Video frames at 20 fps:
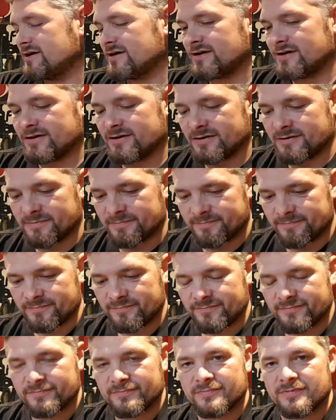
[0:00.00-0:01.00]
Um,
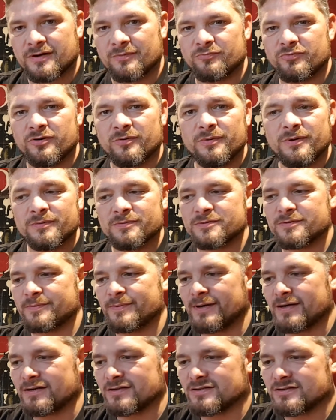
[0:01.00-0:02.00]
I'm probably up to
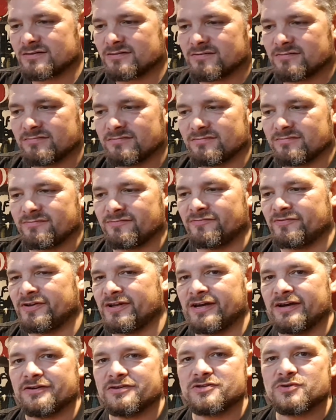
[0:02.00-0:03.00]
about
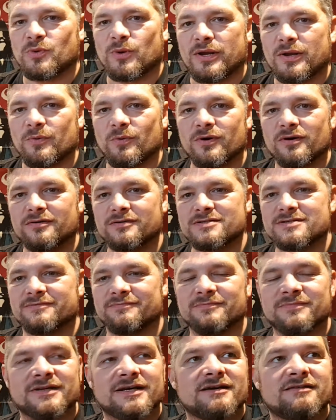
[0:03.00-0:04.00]
video 21 or
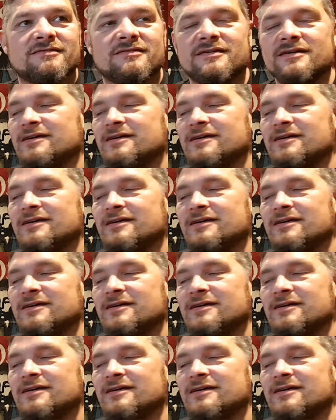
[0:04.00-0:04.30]
something now.